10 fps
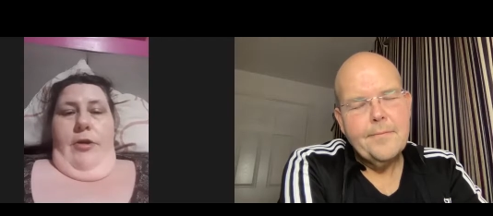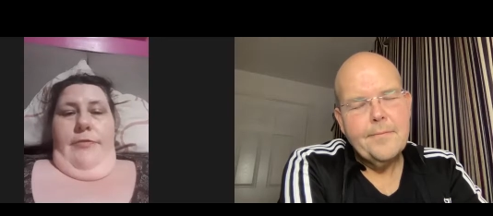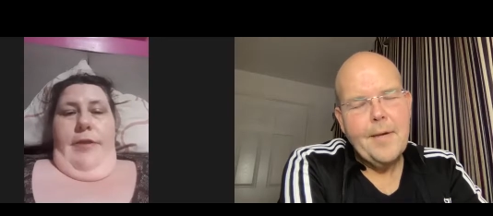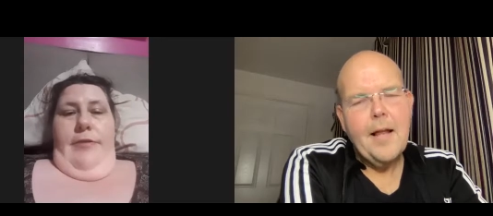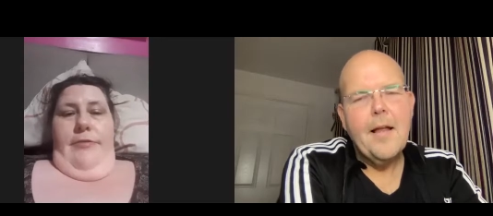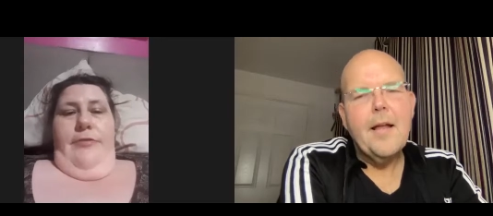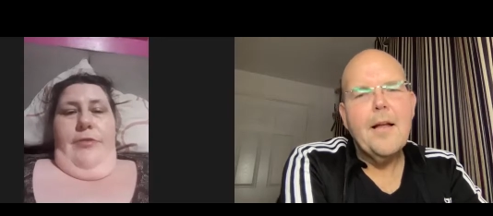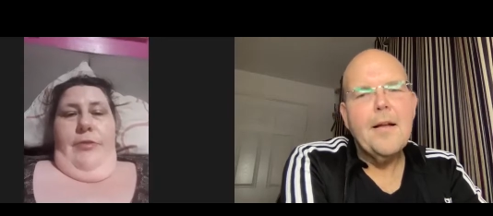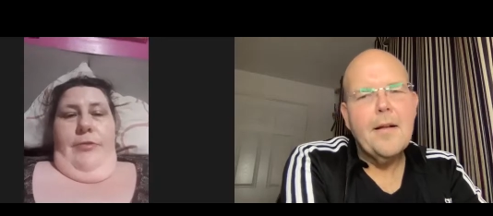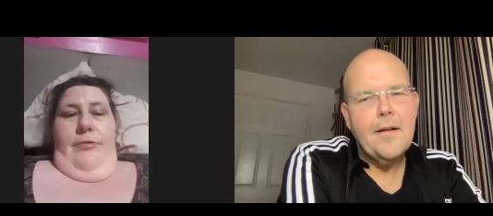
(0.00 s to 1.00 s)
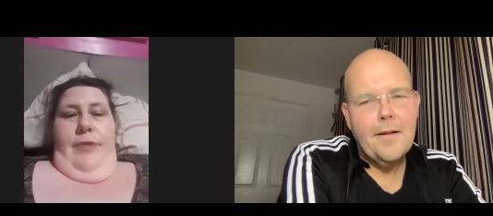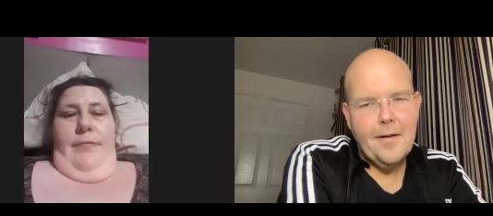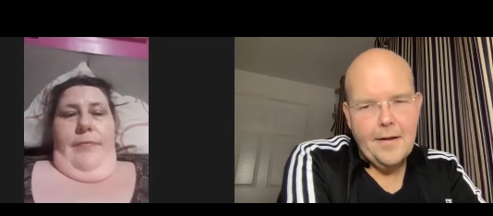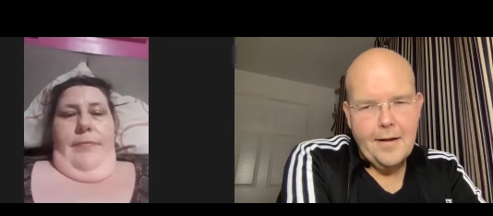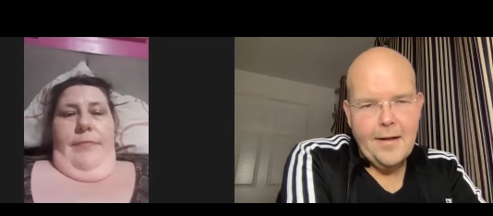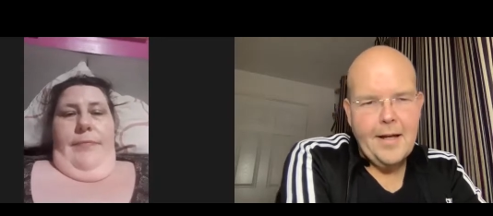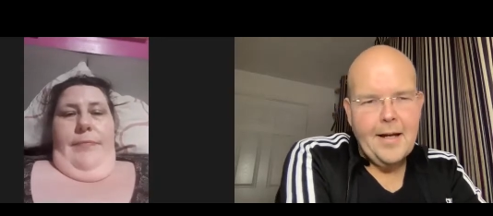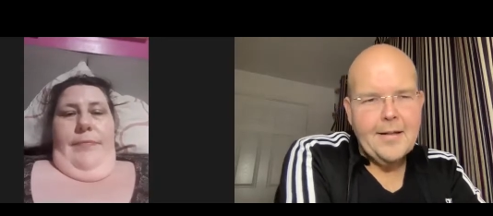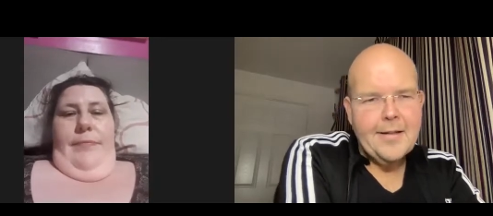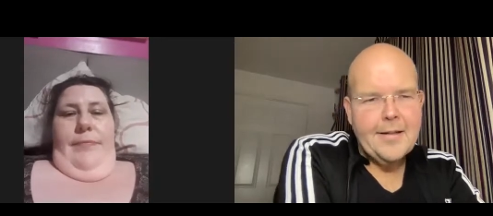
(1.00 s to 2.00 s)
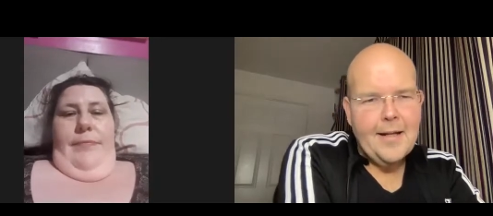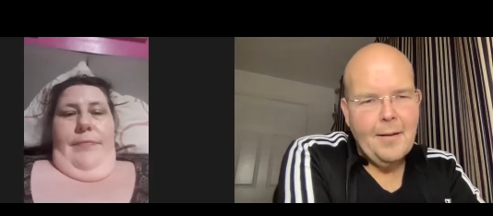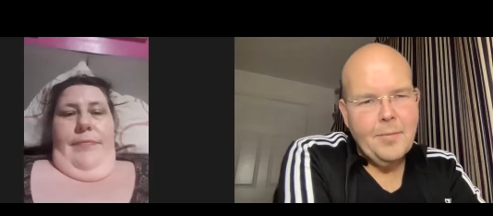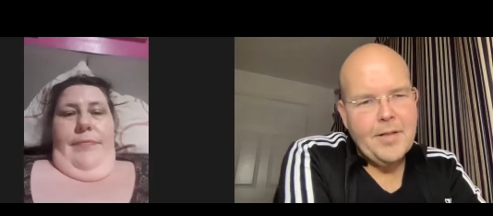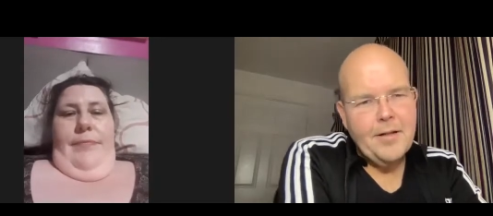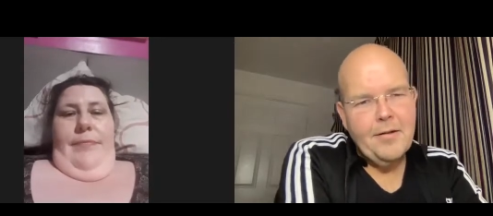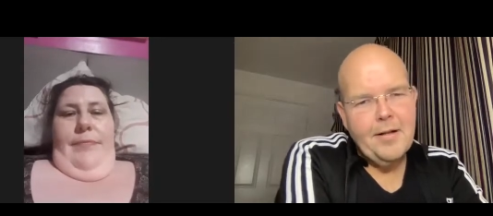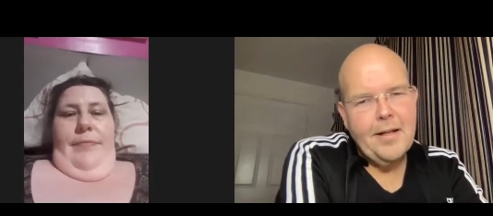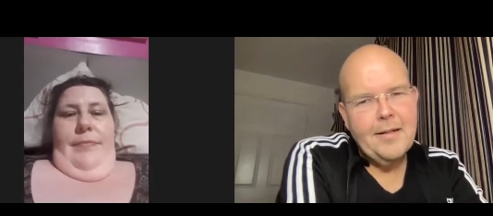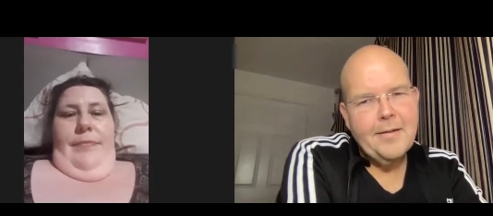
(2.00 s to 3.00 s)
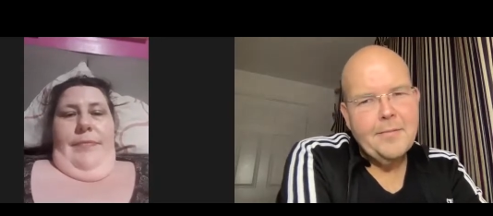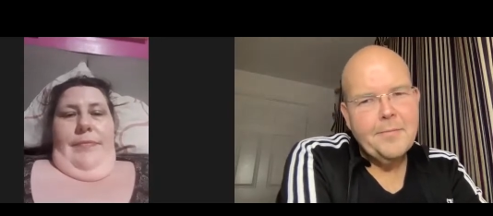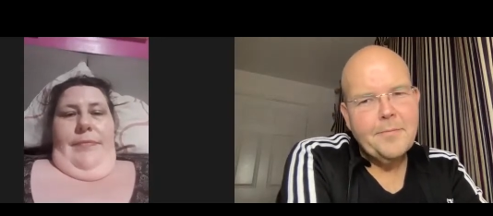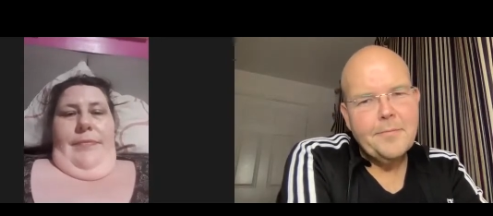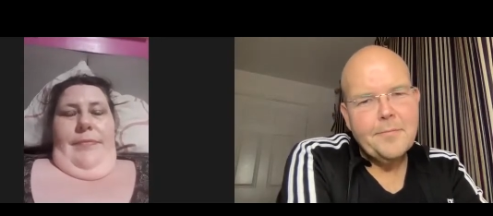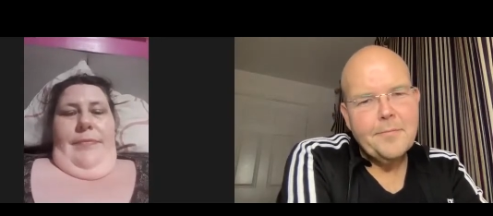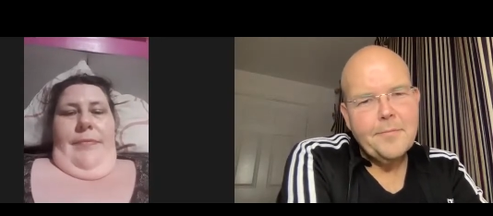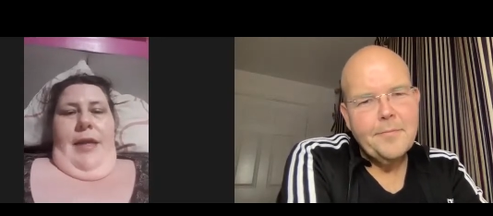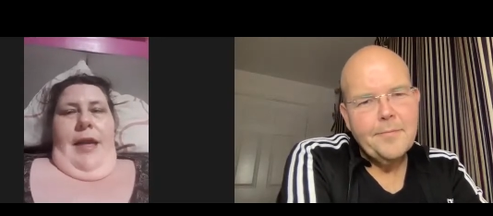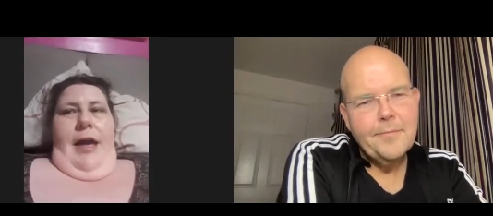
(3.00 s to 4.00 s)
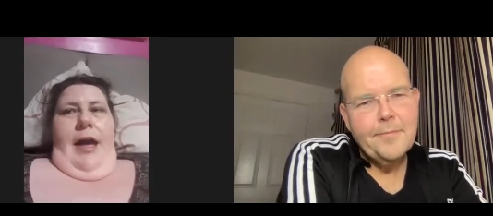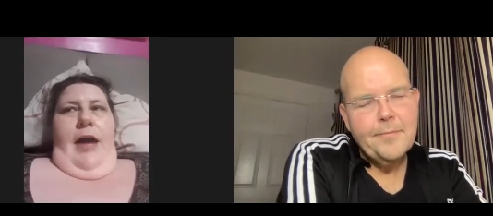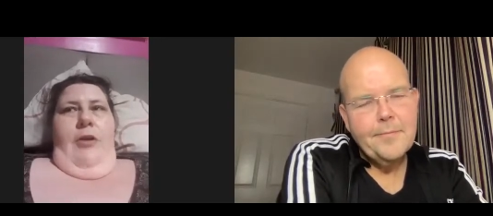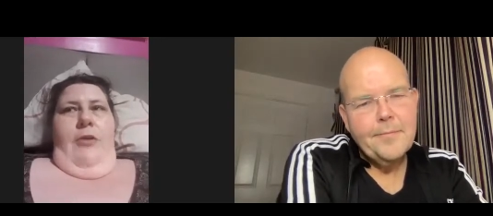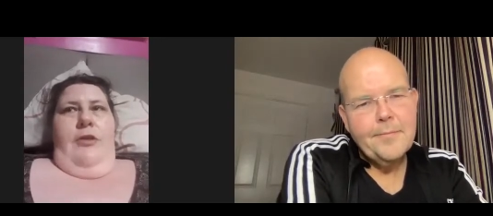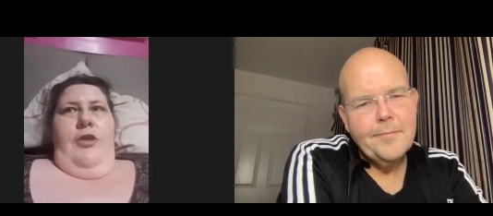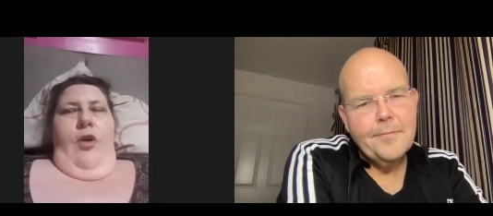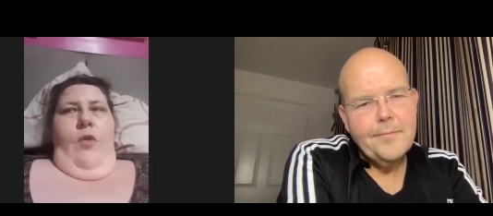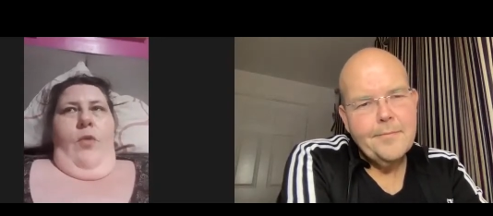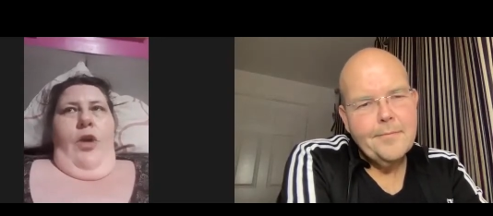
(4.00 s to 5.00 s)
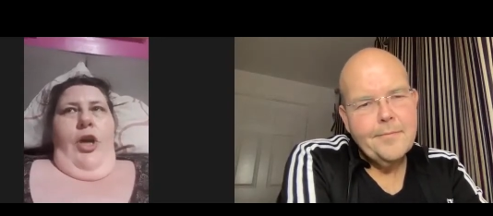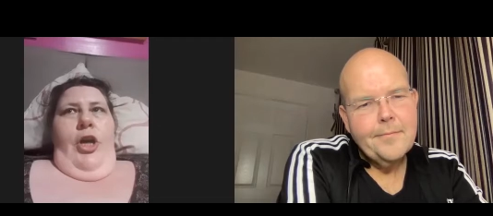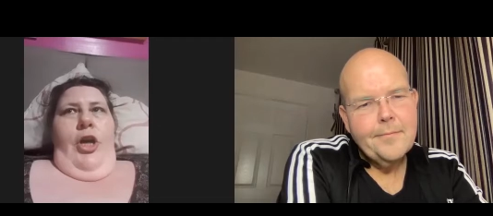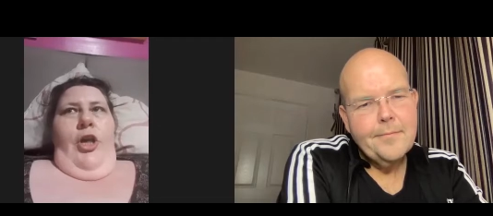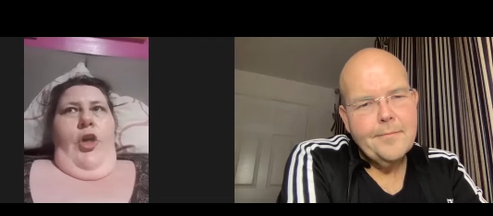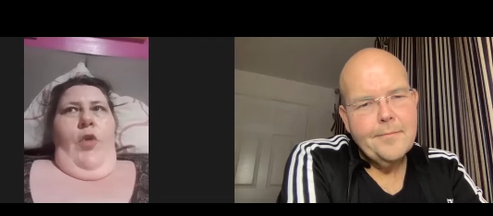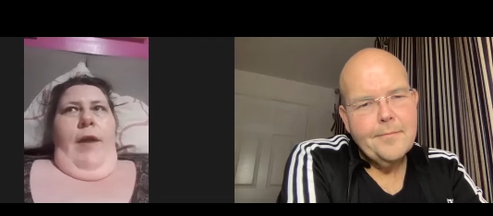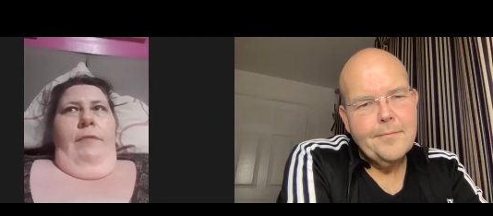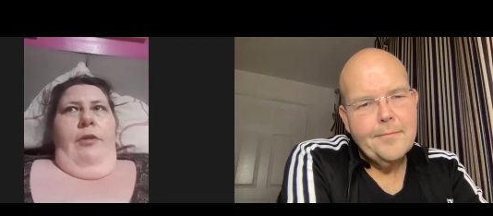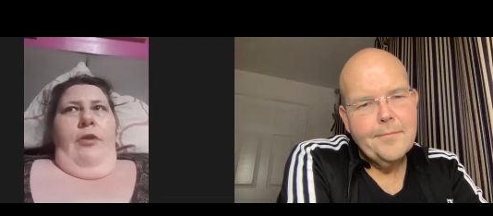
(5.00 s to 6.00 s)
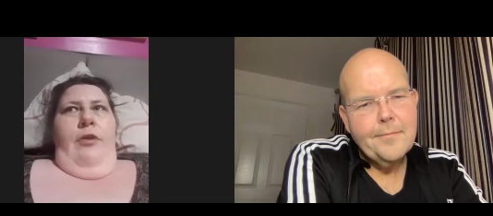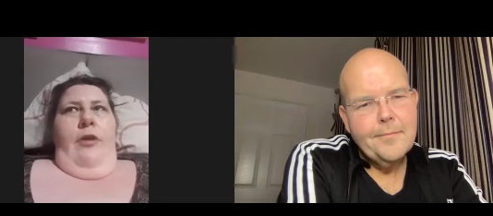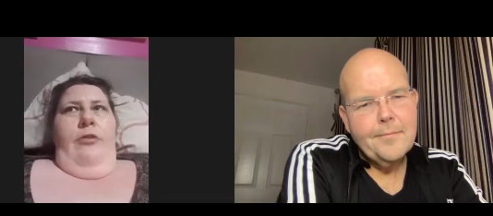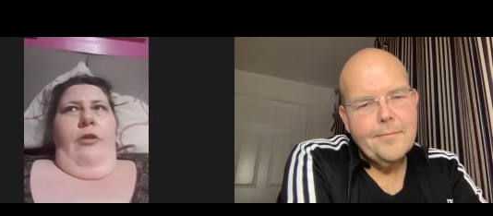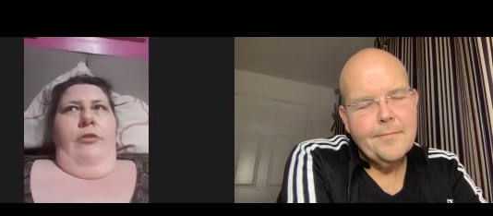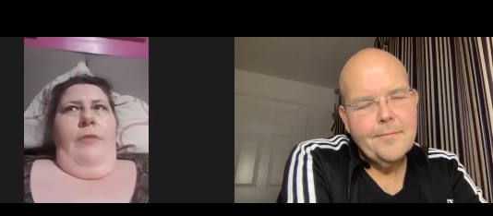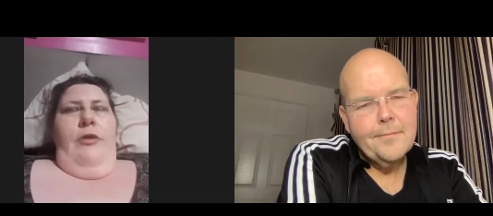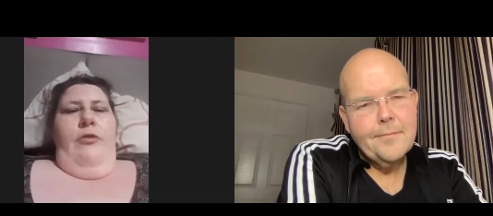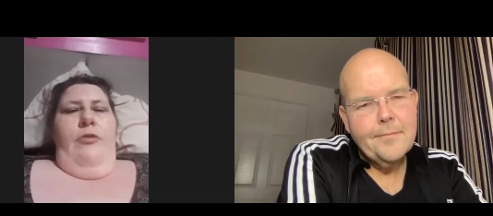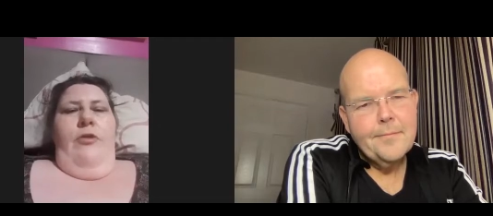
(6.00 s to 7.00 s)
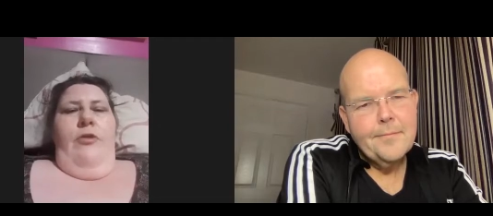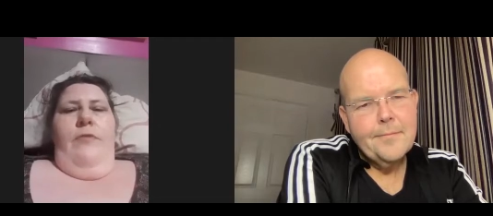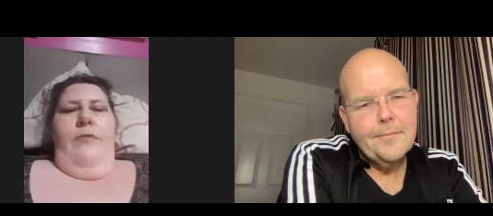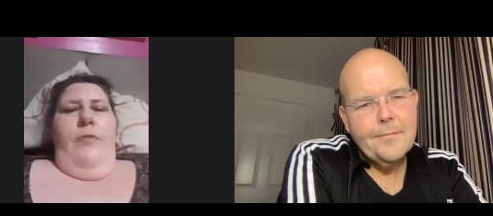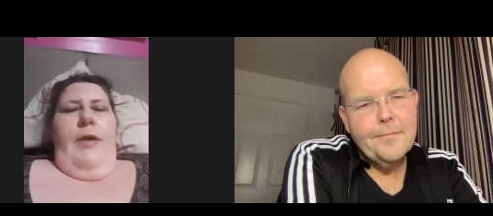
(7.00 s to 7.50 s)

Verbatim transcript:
Speaker 1: as fast as you lose it.
Speaker 2: Yes, absolutely.
Speaker 1: And also, you haven't, not so much, you haven't going to